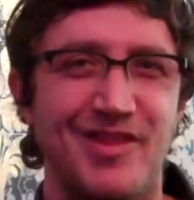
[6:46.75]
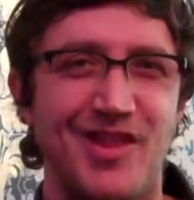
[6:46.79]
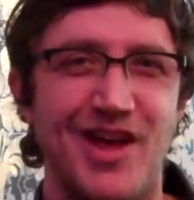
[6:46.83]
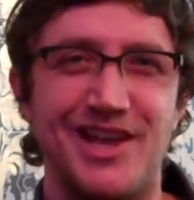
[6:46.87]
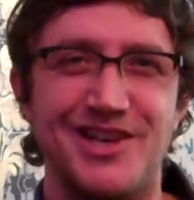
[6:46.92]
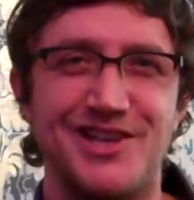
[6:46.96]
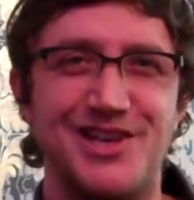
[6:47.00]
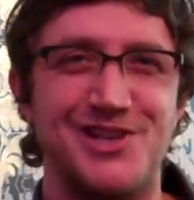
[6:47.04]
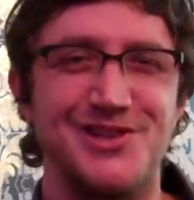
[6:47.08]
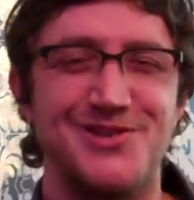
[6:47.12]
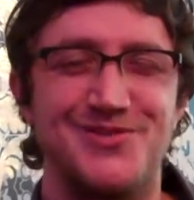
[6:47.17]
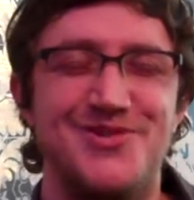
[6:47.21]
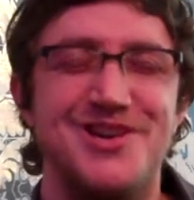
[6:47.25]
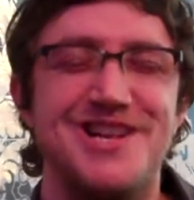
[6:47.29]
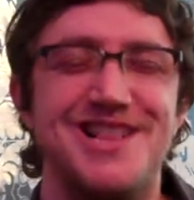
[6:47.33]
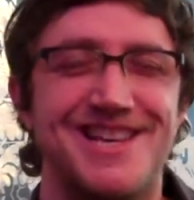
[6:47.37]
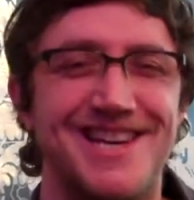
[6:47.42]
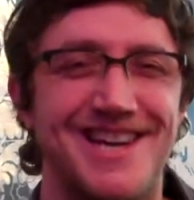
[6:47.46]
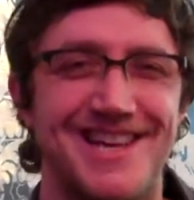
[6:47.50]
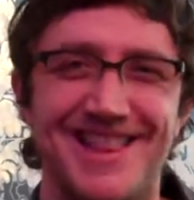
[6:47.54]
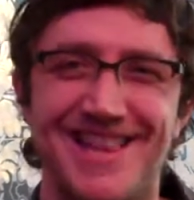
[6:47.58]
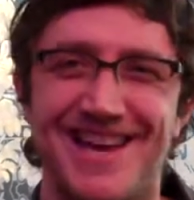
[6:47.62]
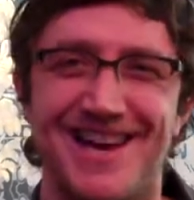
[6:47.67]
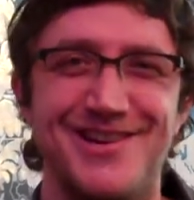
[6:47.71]
that doesn't
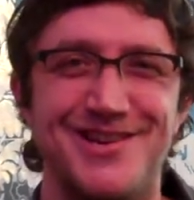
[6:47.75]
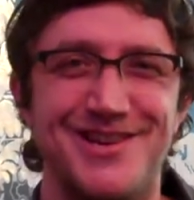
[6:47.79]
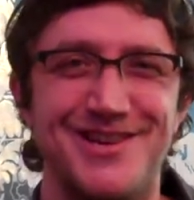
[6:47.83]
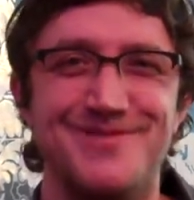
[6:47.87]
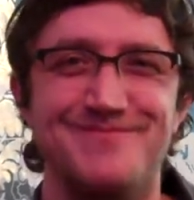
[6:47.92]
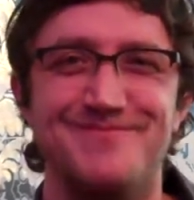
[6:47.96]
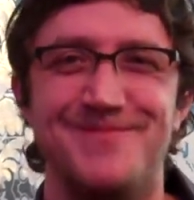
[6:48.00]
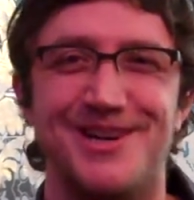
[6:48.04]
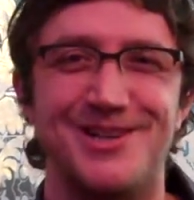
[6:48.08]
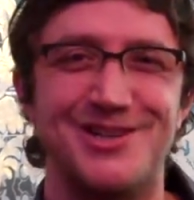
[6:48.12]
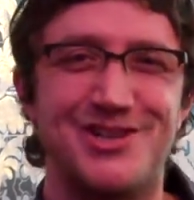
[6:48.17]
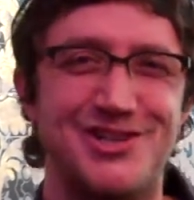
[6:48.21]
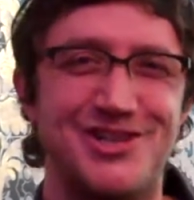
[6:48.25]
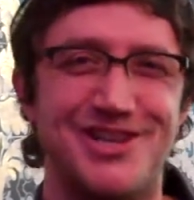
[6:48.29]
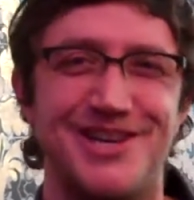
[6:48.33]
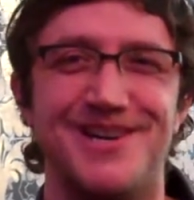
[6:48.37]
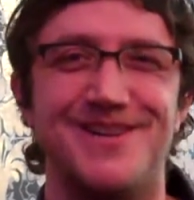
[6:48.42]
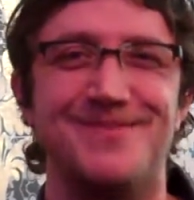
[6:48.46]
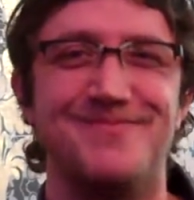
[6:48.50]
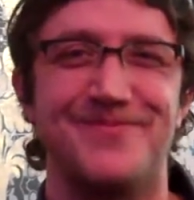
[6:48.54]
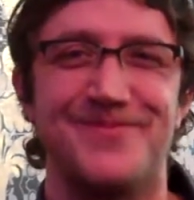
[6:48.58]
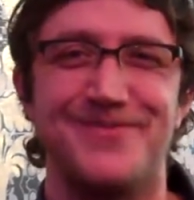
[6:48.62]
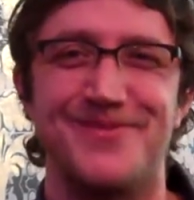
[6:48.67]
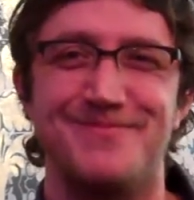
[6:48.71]
really allow you much
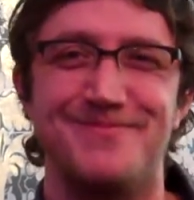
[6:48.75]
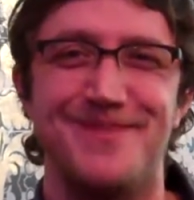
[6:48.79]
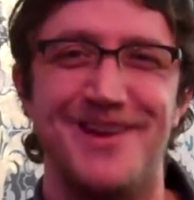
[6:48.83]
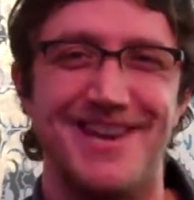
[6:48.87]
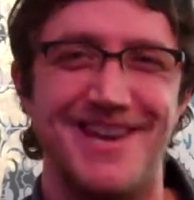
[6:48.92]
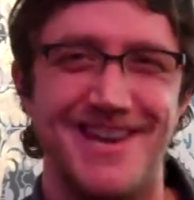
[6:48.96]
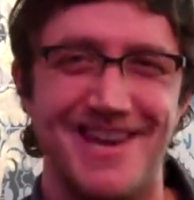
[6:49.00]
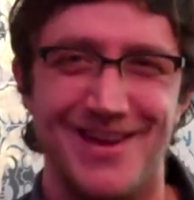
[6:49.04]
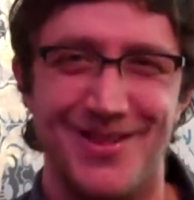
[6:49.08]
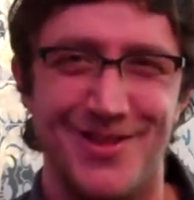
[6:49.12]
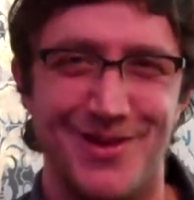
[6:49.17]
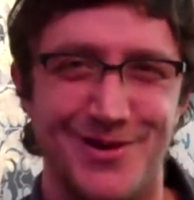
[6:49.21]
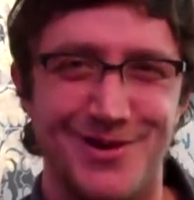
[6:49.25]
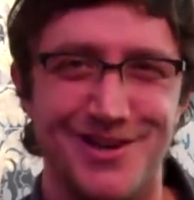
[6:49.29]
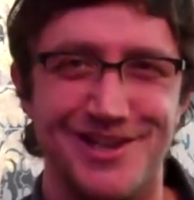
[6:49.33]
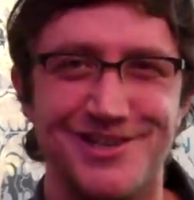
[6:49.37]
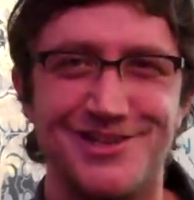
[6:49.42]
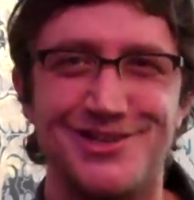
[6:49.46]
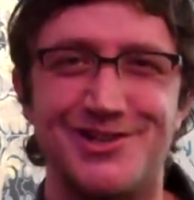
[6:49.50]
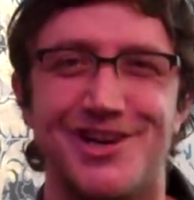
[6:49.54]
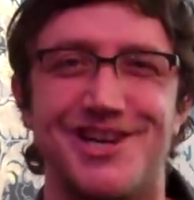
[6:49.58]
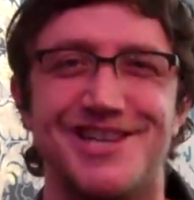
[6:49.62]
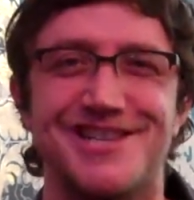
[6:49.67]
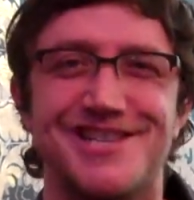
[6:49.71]
time for any other
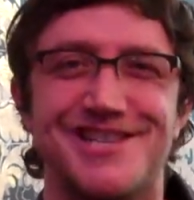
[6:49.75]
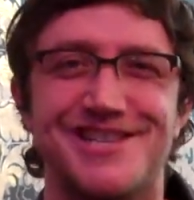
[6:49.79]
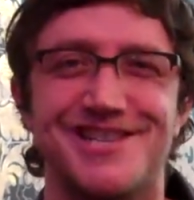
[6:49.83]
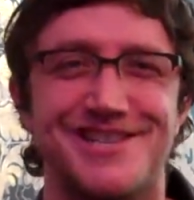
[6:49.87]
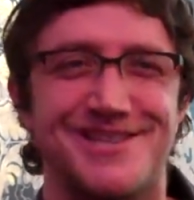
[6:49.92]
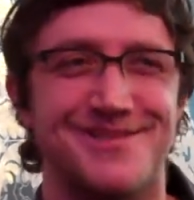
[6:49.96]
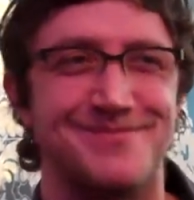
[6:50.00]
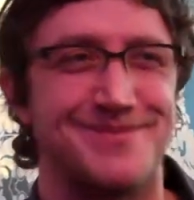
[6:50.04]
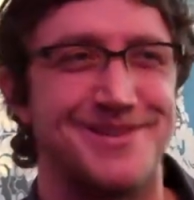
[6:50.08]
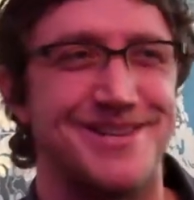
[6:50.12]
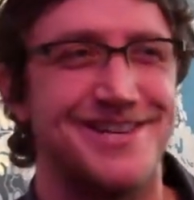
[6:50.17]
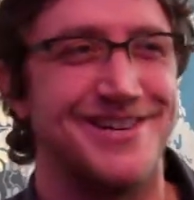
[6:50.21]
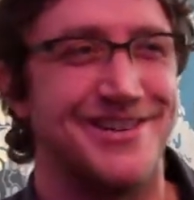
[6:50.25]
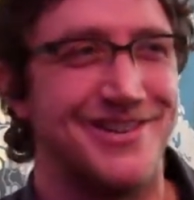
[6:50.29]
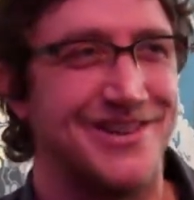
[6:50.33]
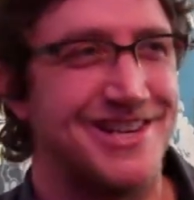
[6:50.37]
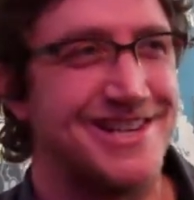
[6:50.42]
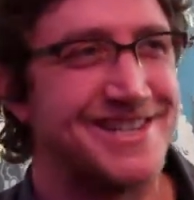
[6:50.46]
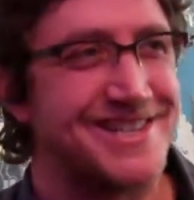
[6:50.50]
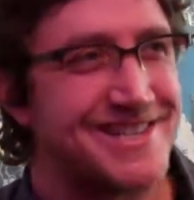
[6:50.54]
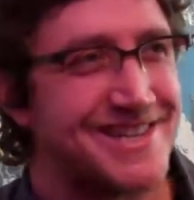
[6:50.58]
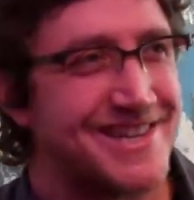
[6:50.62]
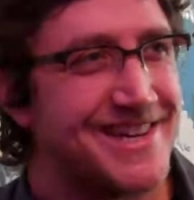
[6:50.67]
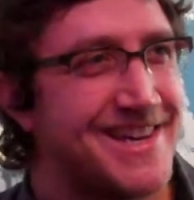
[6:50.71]
interests, to be
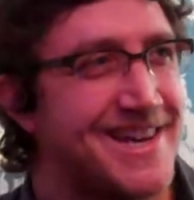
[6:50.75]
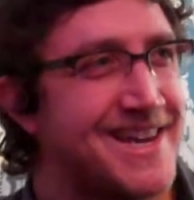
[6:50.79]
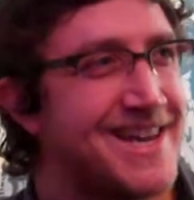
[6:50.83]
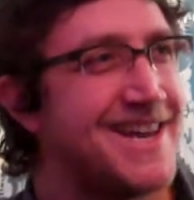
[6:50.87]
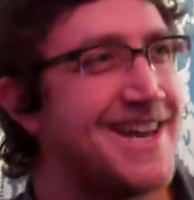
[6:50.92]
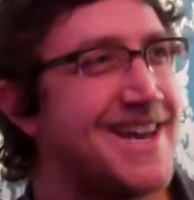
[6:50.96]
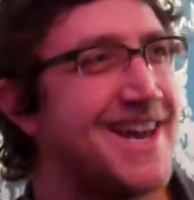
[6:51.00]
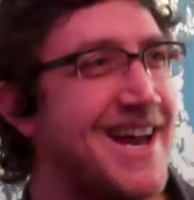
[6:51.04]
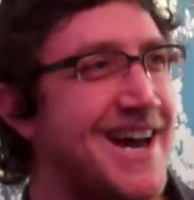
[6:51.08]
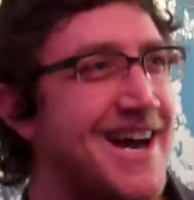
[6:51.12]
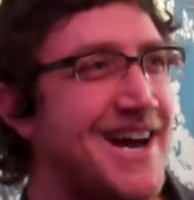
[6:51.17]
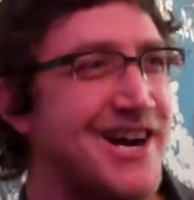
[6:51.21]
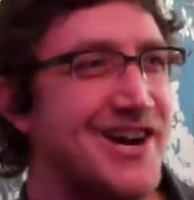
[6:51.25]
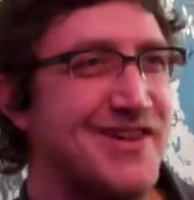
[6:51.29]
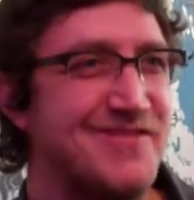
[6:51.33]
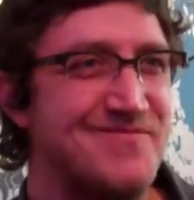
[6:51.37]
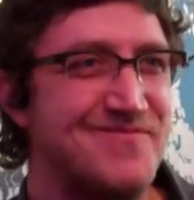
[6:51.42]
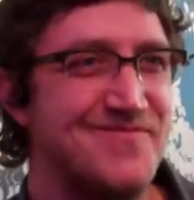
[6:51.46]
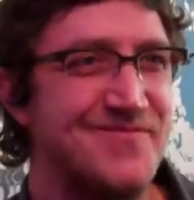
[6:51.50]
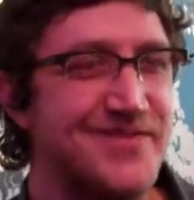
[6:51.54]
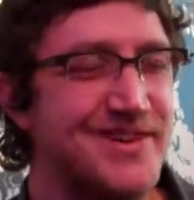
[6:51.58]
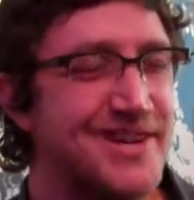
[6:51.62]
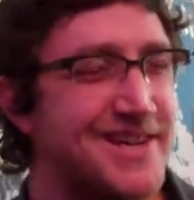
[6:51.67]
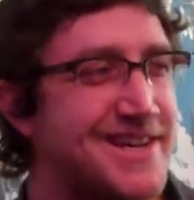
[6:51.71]
honest. Um,